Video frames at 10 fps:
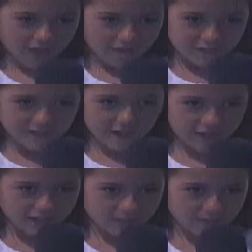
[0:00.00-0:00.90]
saw
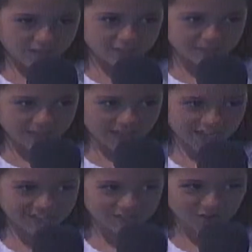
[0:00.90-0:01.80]
some Ishmaelites
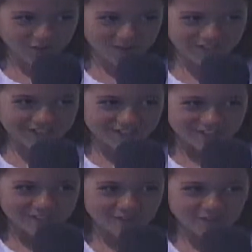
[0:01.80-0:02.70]
going
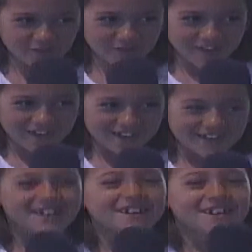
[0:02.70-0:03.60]
to
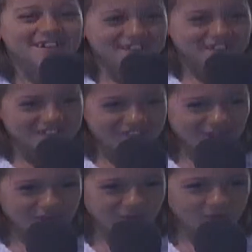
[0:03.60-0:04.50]

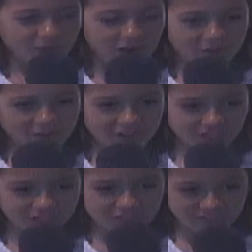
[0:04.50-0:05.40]
a faraway
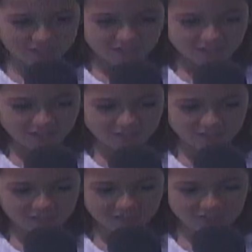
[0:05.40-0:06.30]
country. So
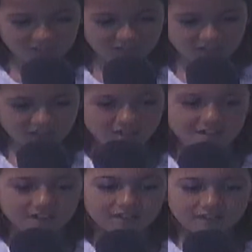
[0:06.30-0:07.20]
they
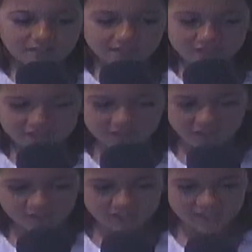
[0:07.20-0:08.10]

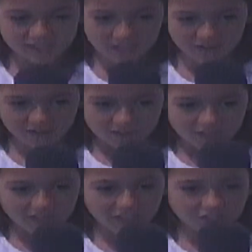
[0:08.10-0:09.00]
said,
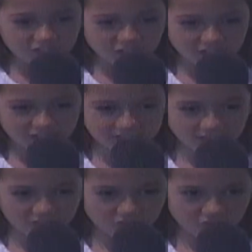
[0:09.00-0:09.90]
"Let's just sell
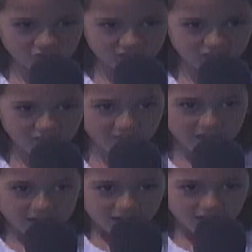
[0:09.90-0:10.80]
Joseph,
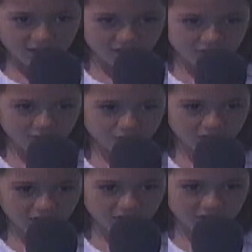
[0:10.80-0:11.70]
and we're
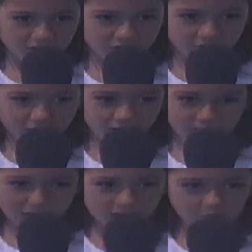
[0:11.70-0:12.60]
not going to feed him
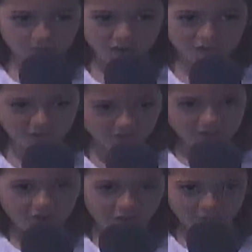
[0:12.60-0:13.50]
any water
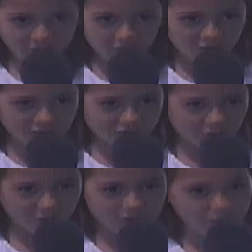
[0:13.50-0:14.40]
or food, so
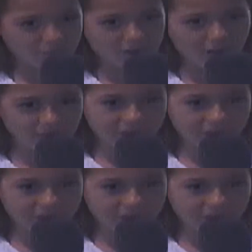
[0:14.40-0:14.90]
he'll probably